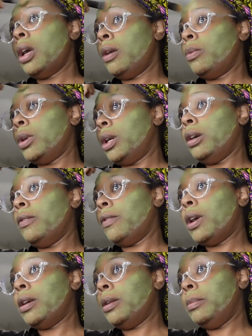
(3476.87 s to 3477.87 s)
I recover
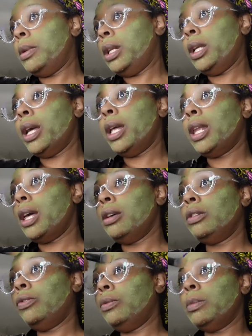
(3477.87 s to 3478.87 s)
all the money I
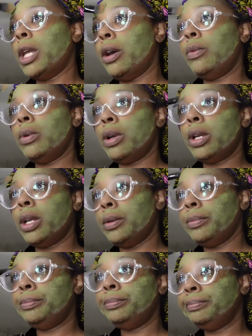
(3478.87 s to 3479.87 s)
lost from not
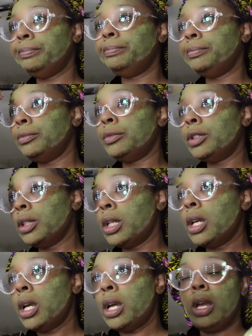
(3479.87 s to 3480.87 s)
working.
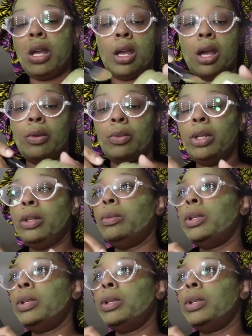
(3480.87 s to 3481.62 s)
I really